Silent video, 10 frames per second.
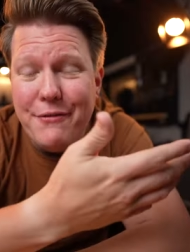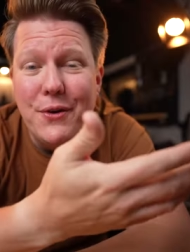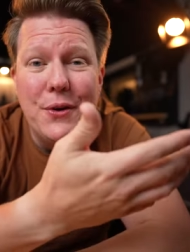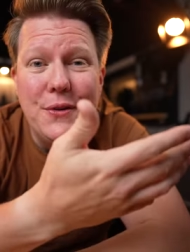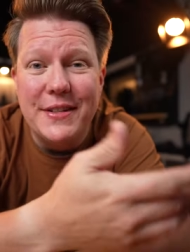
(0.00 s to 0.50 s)
If
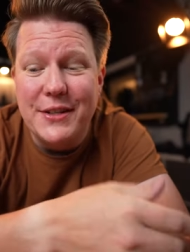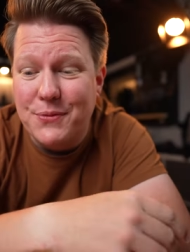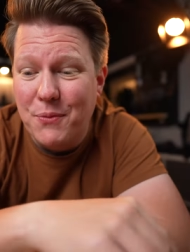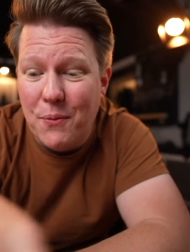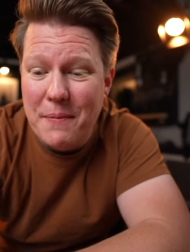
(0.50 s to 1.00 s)
you're using a
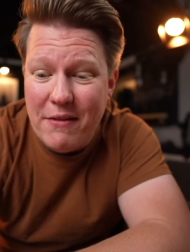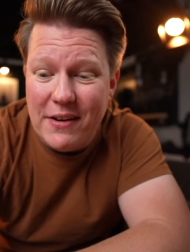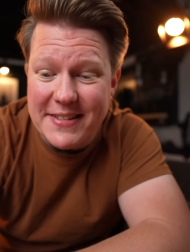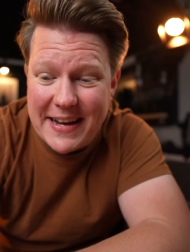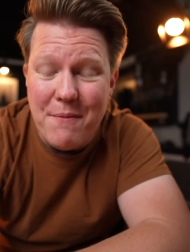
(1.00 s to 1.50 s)
small
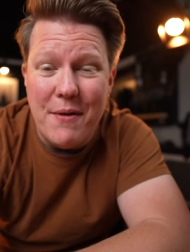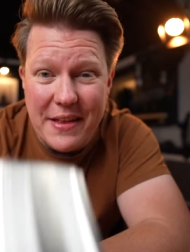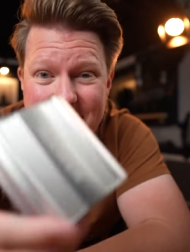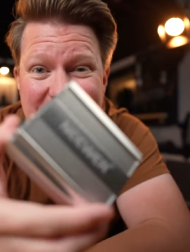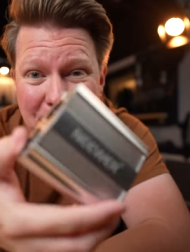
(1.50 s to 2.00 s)
mirrorless camera,
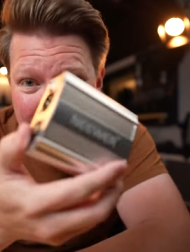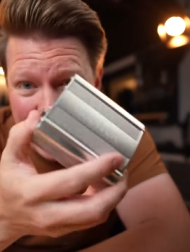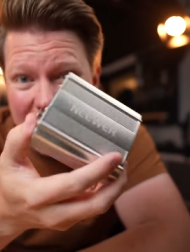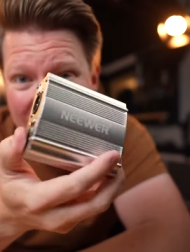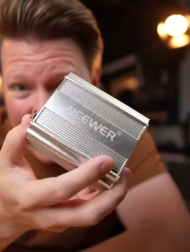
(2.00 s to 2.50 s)
then
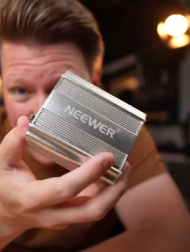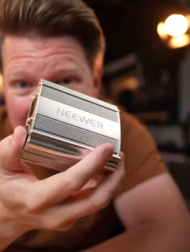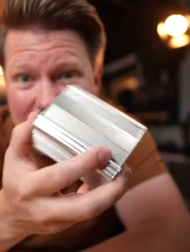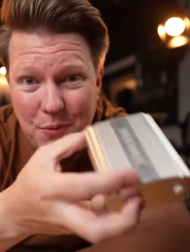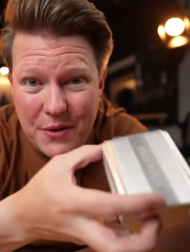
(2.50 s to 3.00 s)
something like
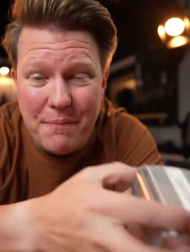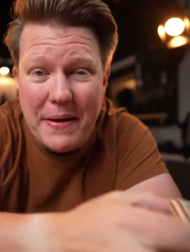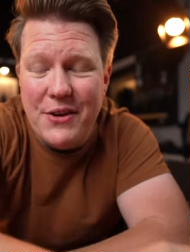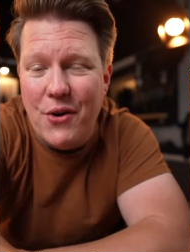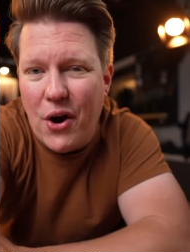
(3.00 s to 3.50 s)
this would have
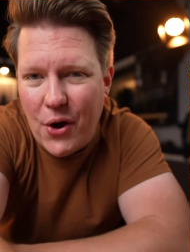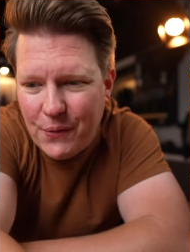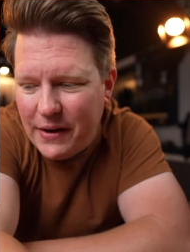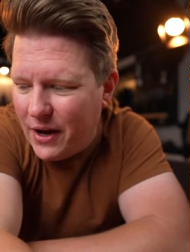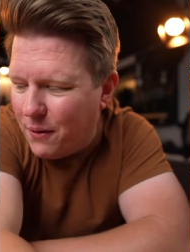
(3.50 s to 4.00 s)
been your
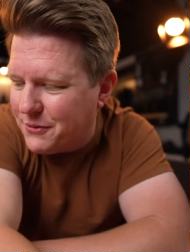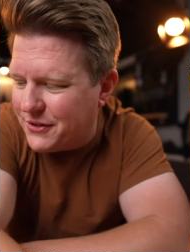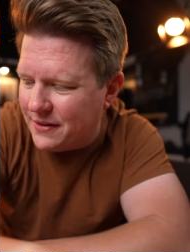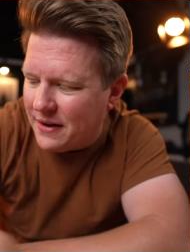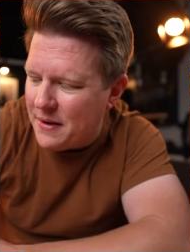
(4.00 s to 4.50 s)
only
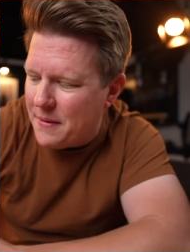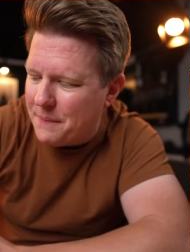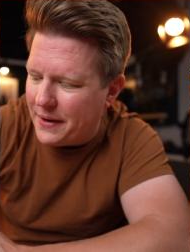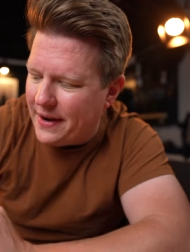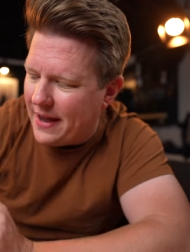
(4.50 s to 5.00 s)
option.
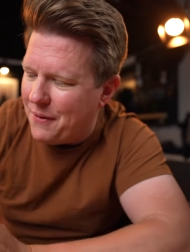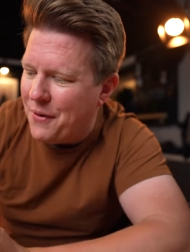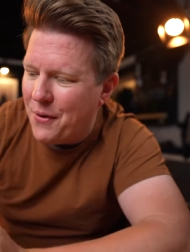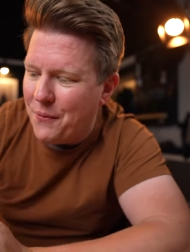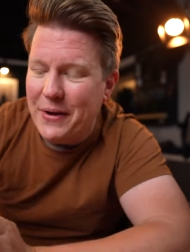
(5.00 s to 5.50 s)
But now
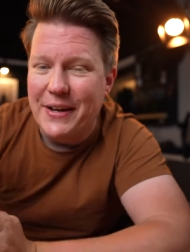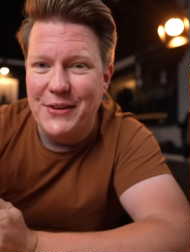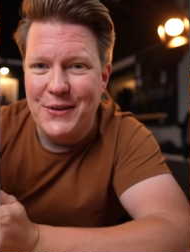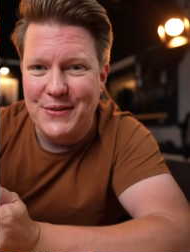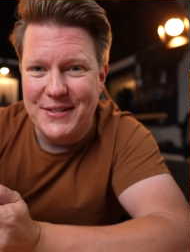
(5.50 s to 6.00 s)
we can
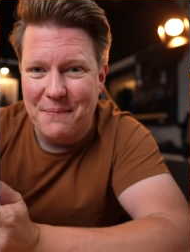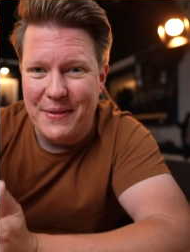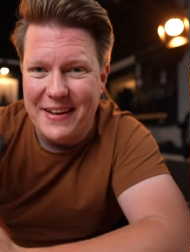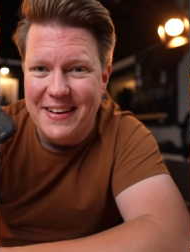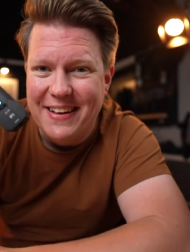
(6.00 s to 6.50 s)
use
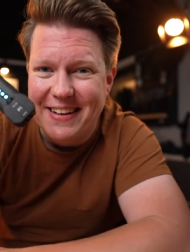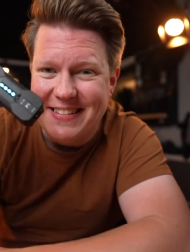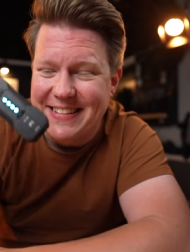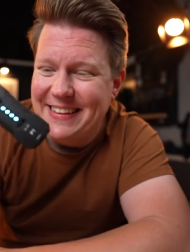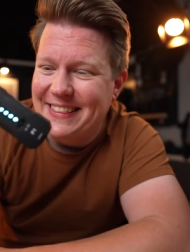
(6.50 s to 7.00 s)
something
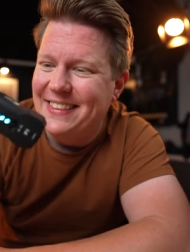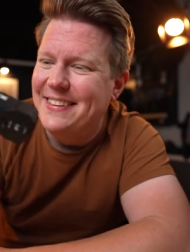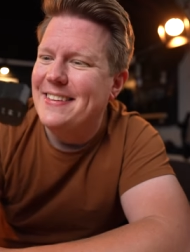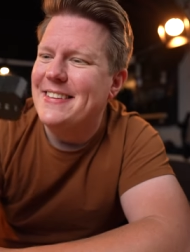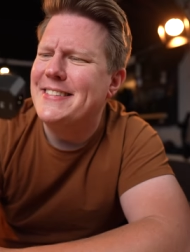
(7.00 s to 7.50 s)
as
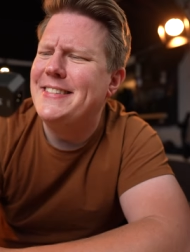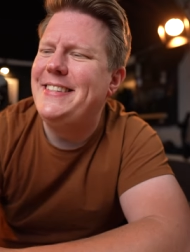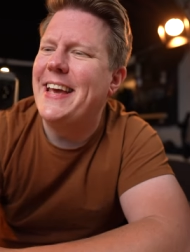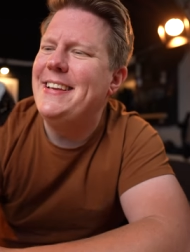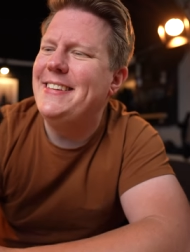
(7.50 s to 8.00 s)
little, as
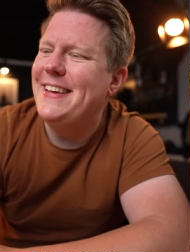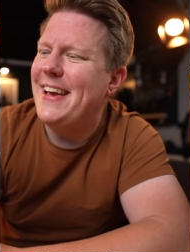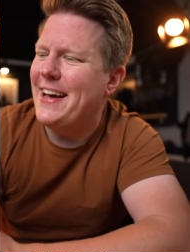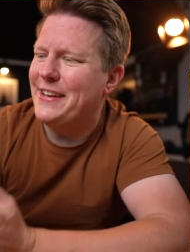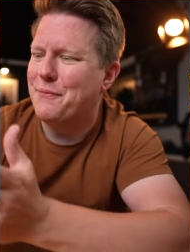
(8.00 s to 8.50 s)

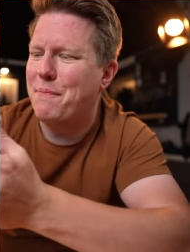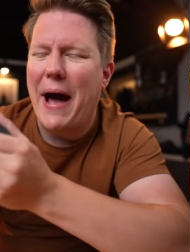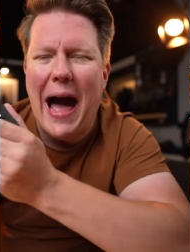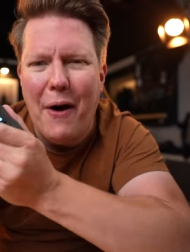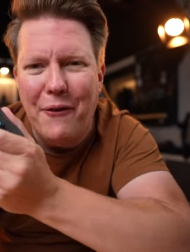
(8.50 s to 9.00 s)
dainty, and as
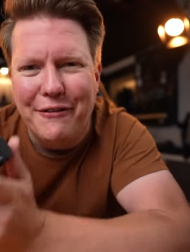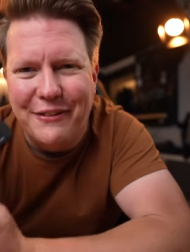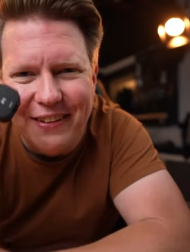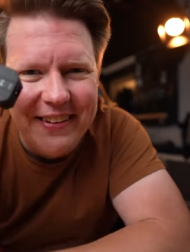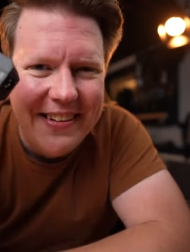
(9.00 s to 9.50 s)

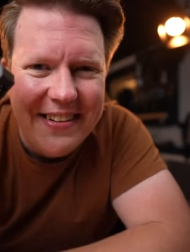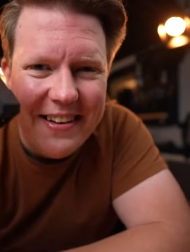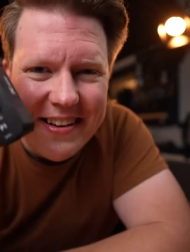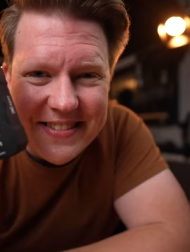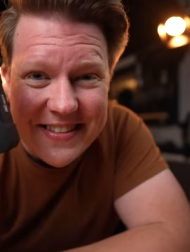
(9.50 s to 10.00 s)
powerful
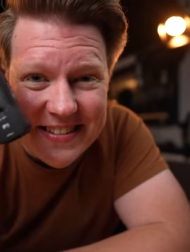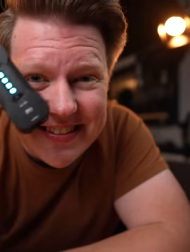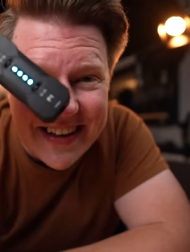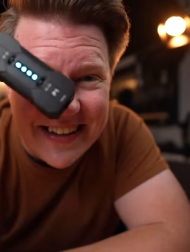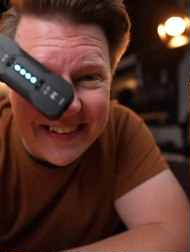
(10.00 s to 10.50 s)
as this
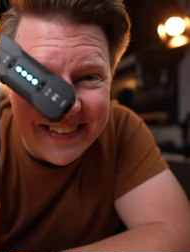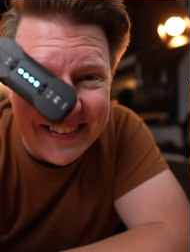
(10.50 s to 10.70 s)
thing.